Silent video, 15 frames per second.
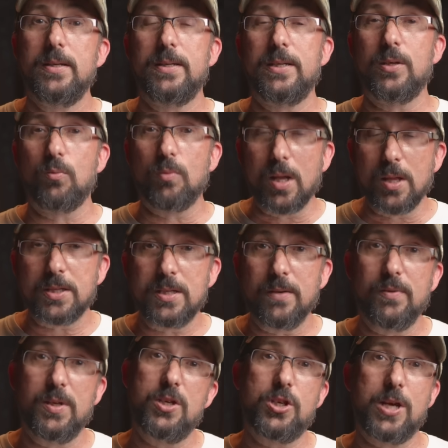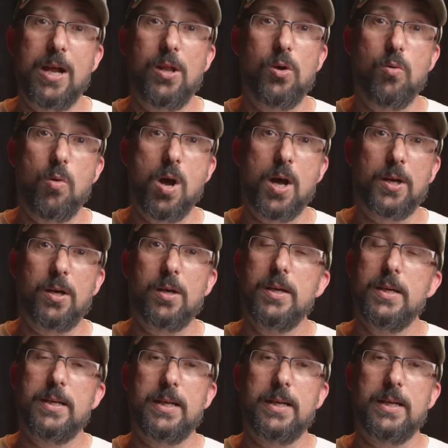in relatively shallow water,